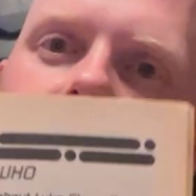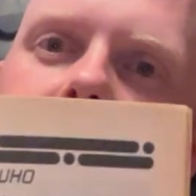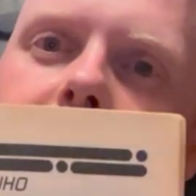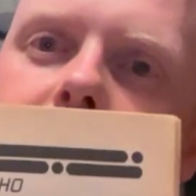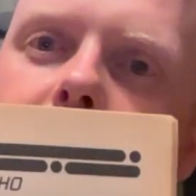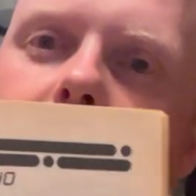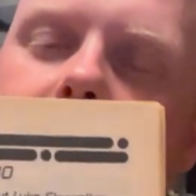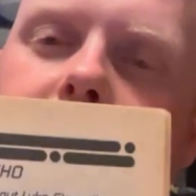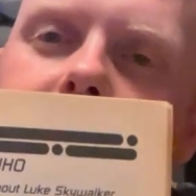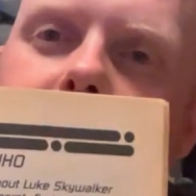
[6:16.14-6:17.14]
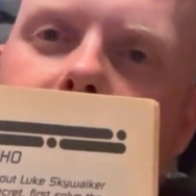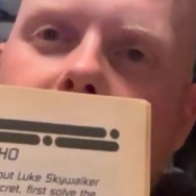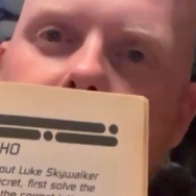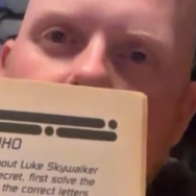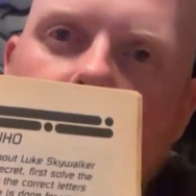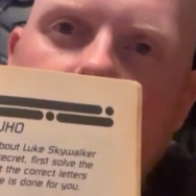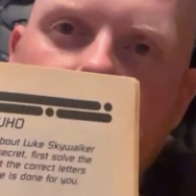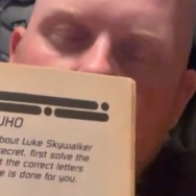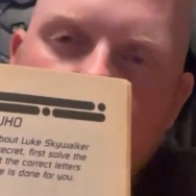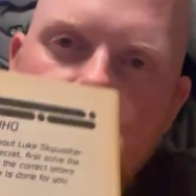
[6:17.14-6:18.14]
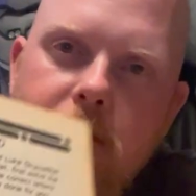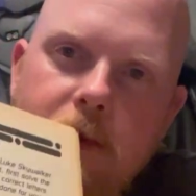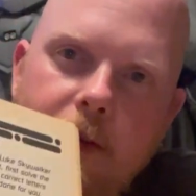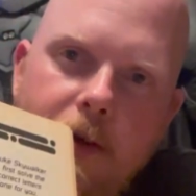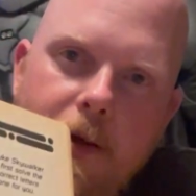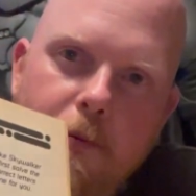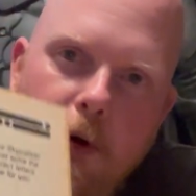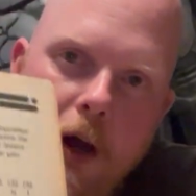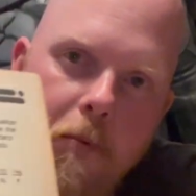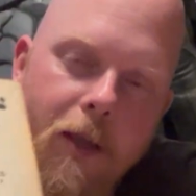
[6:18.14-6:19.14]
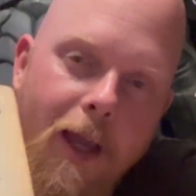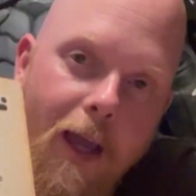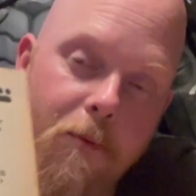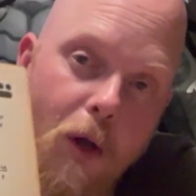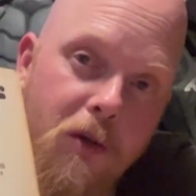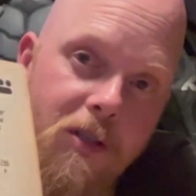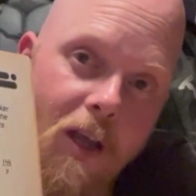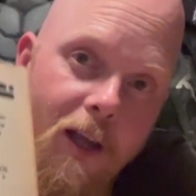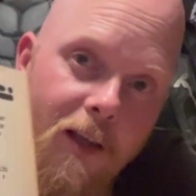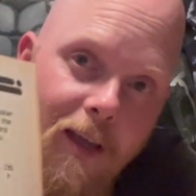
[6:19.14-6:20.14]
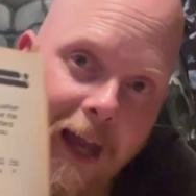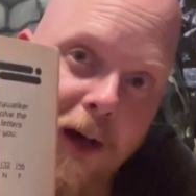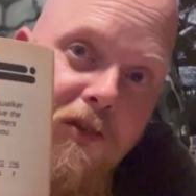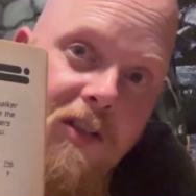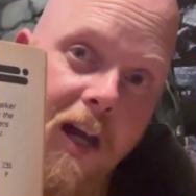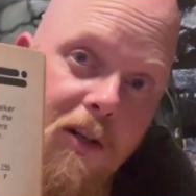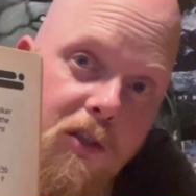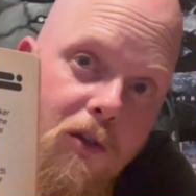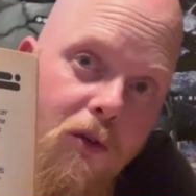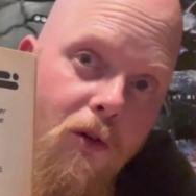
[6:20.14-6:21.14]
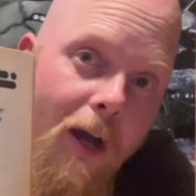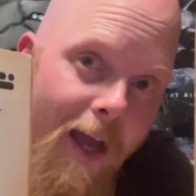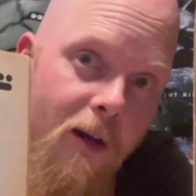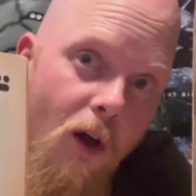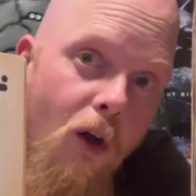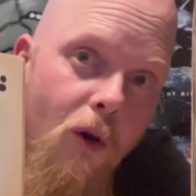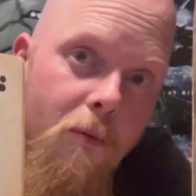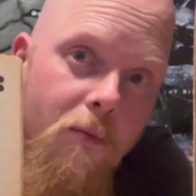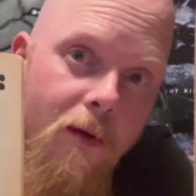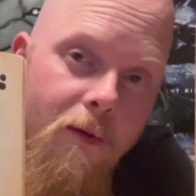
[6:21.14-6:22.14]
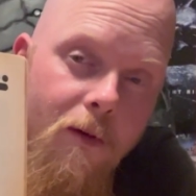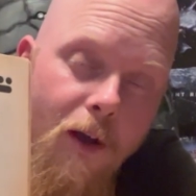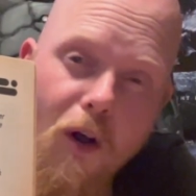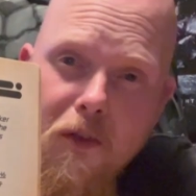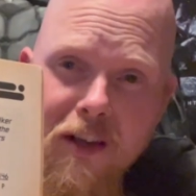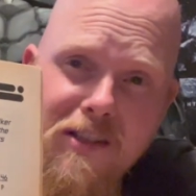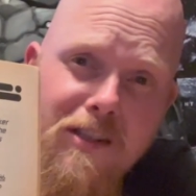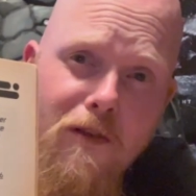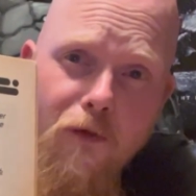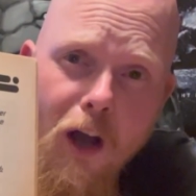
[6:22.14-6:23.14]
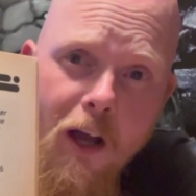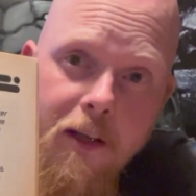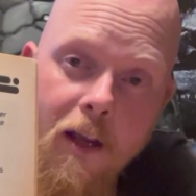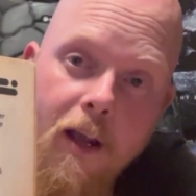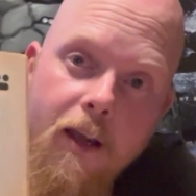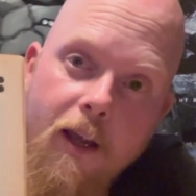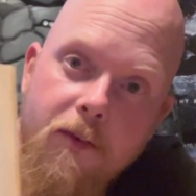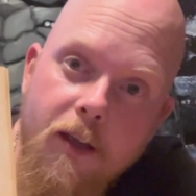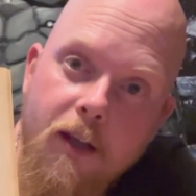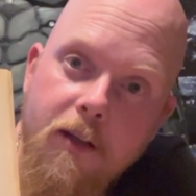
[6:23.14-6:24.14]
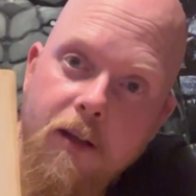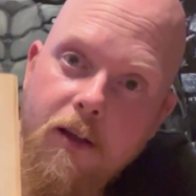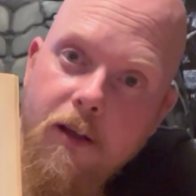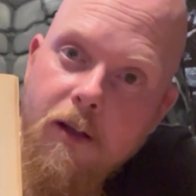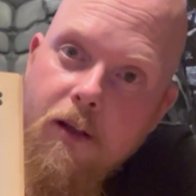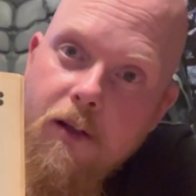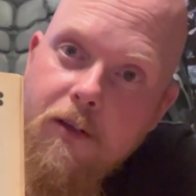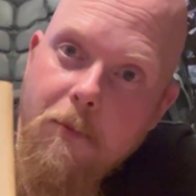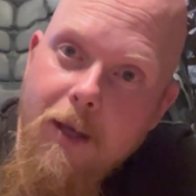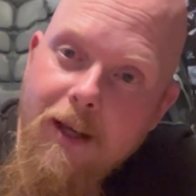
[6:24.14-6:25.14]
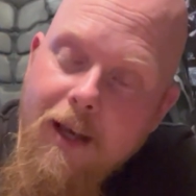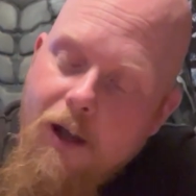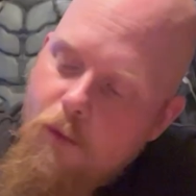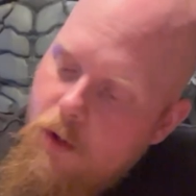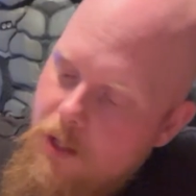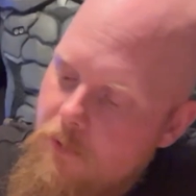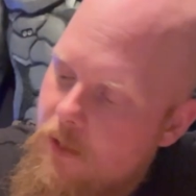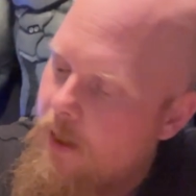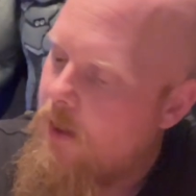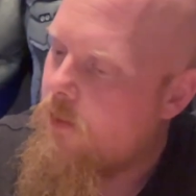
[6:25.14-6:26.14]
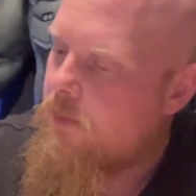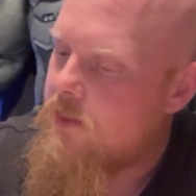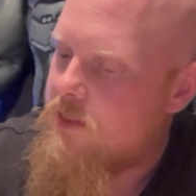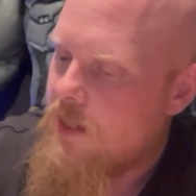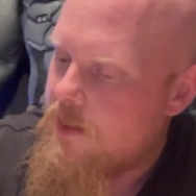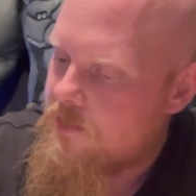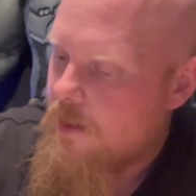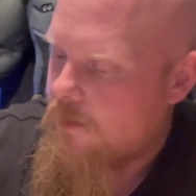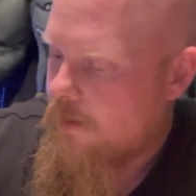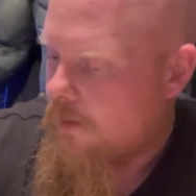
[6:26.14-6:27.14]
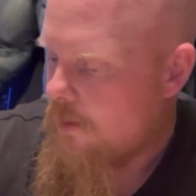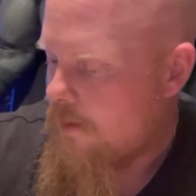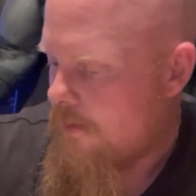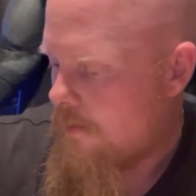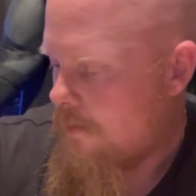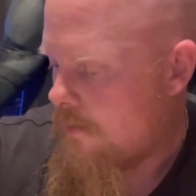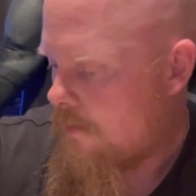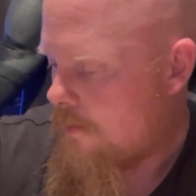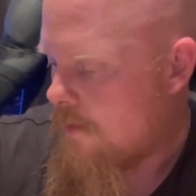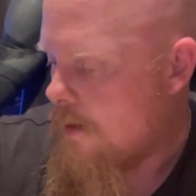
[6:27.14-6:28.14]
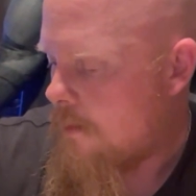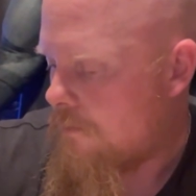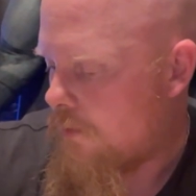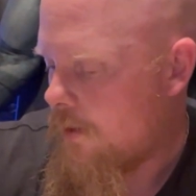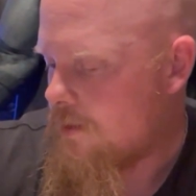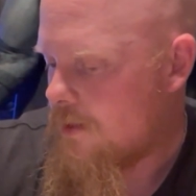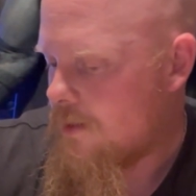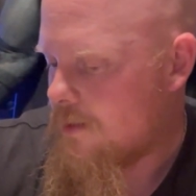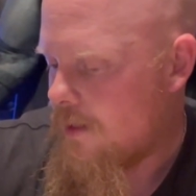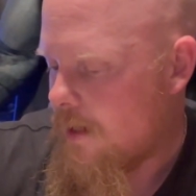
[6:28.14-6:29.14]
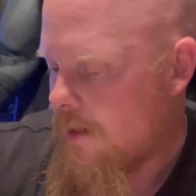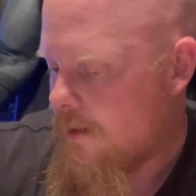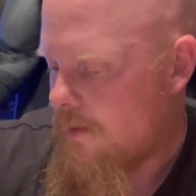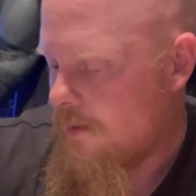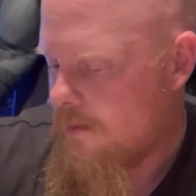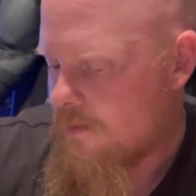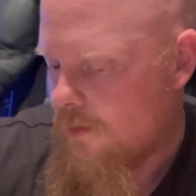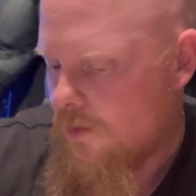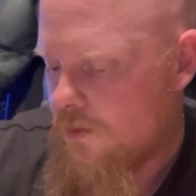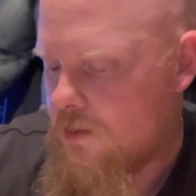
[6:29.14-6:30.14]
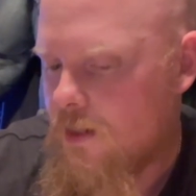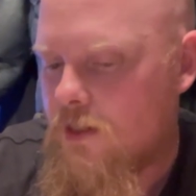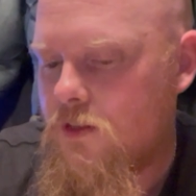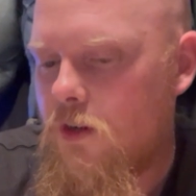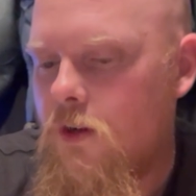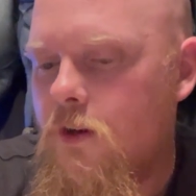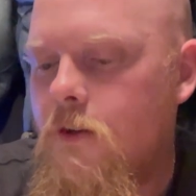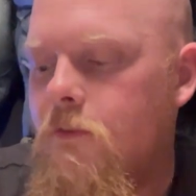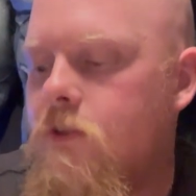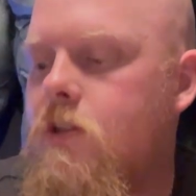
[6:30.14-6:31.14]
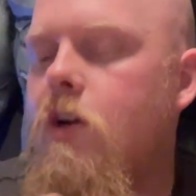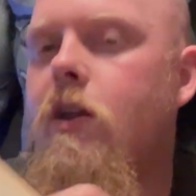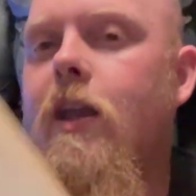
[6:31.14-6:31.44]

to doing these math problems, probably most likely outside of school, at home. Oh, this is fun. And then to make out whatever the hell this says down here. Princess Leia is Luke's sister. So he